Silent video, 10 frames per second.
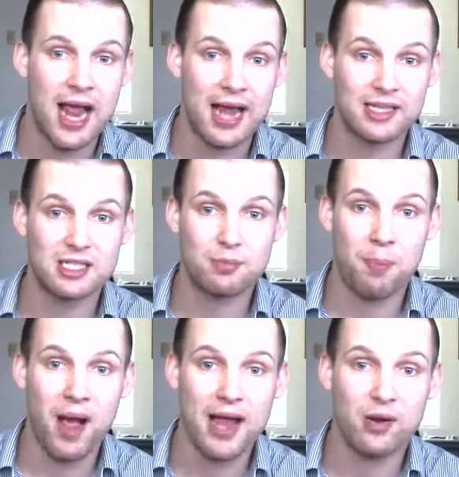and
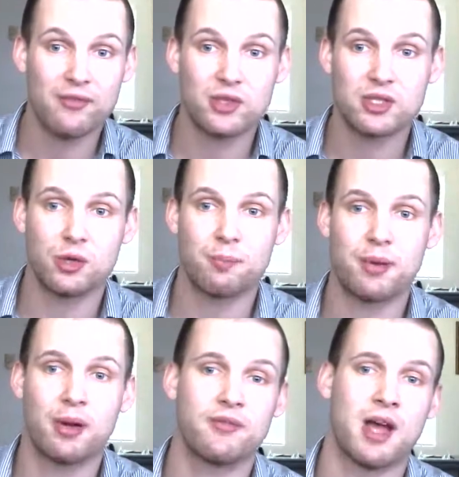expire after a certain
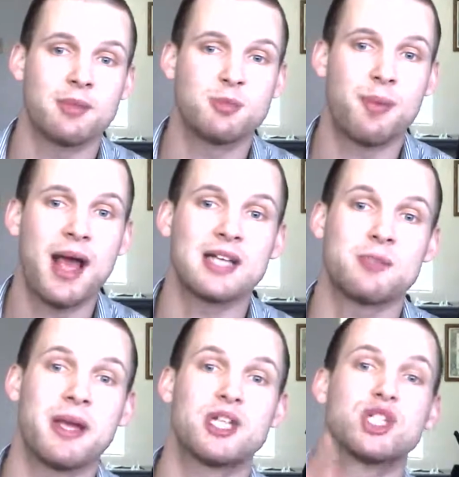period of time has
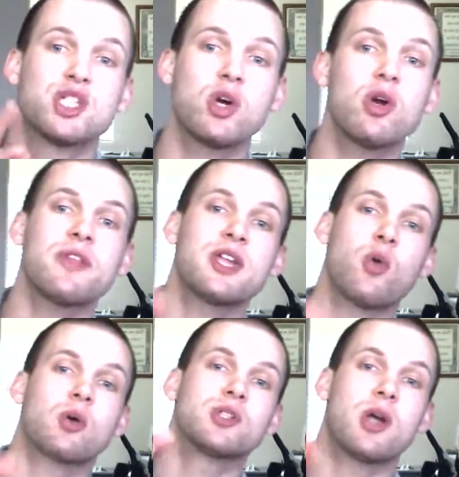passed, make sure that
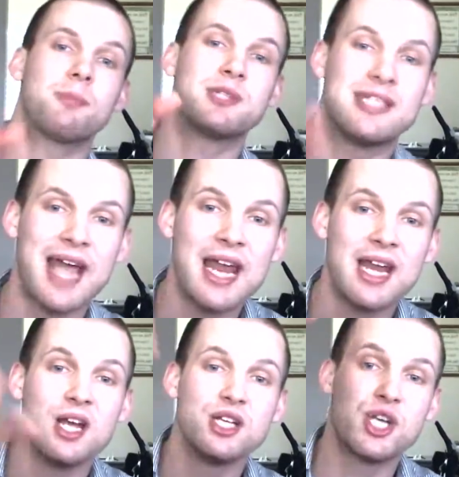yours are up to
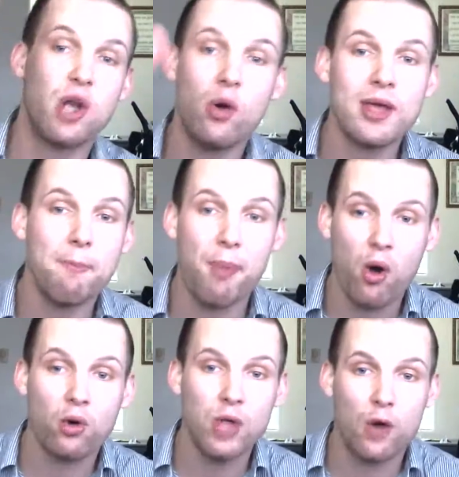date so you don't get
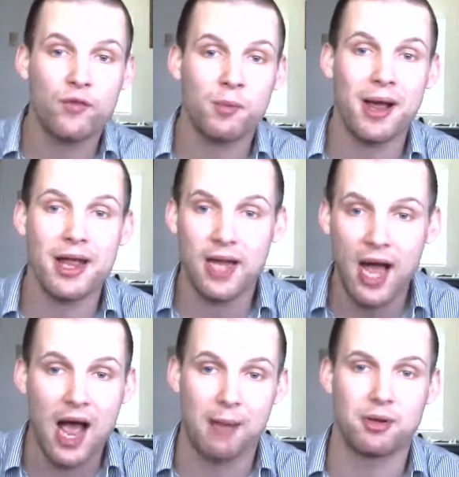pulled over by a
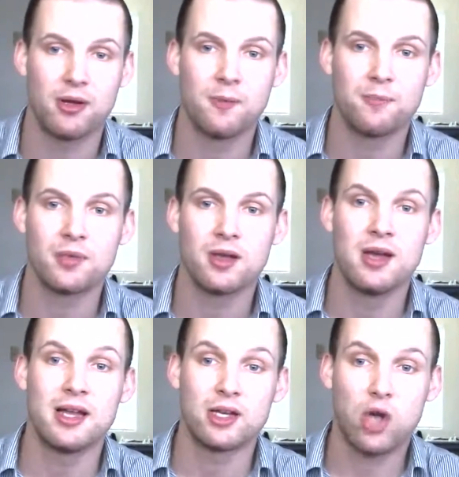cop.
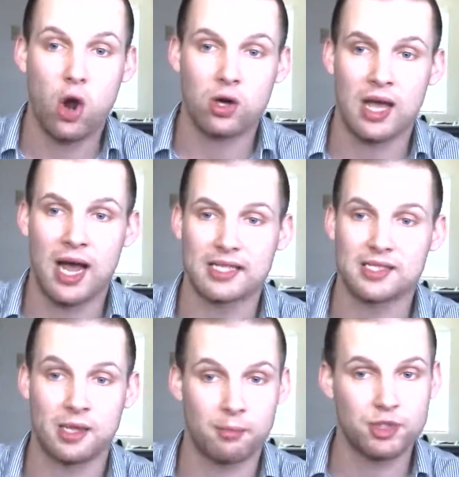Car
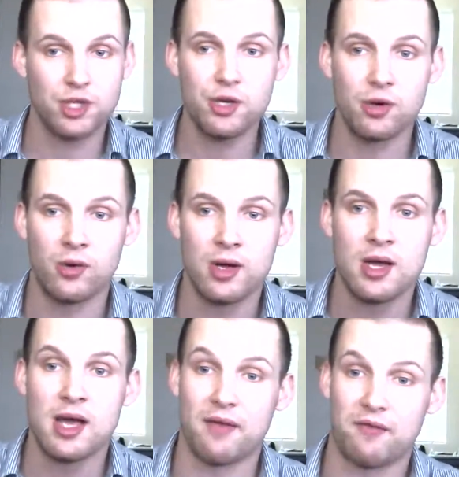lights, number 2.
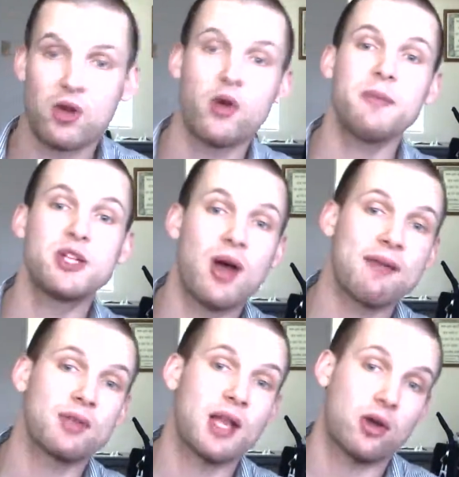If you're going to be
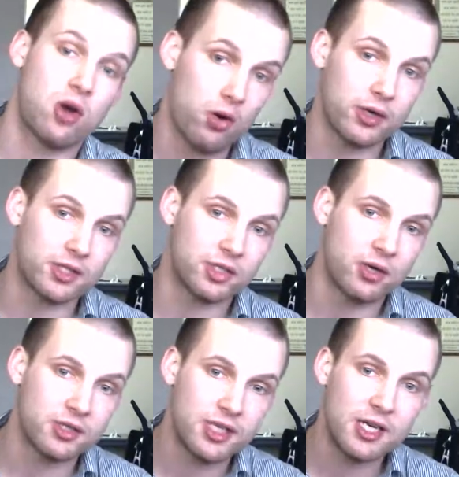driving without car
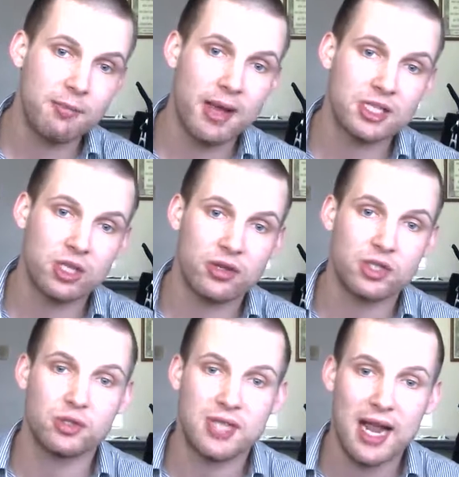insurance, you need to make sure
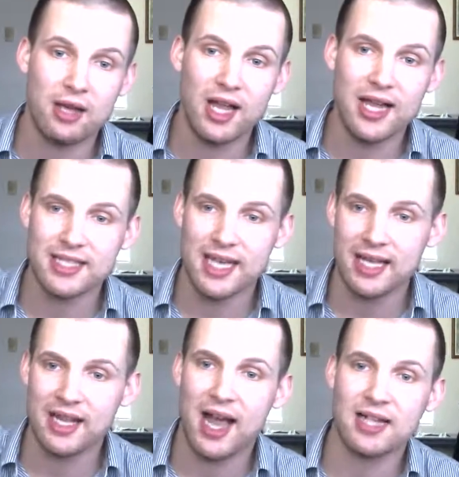that your taillights,
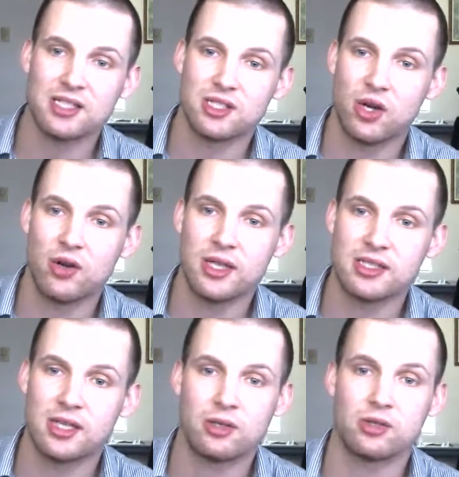headlights, and turning
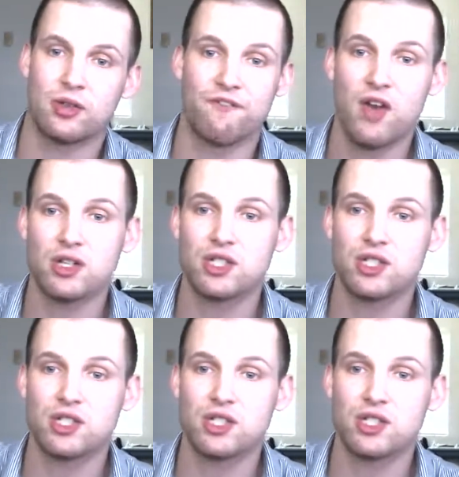signals are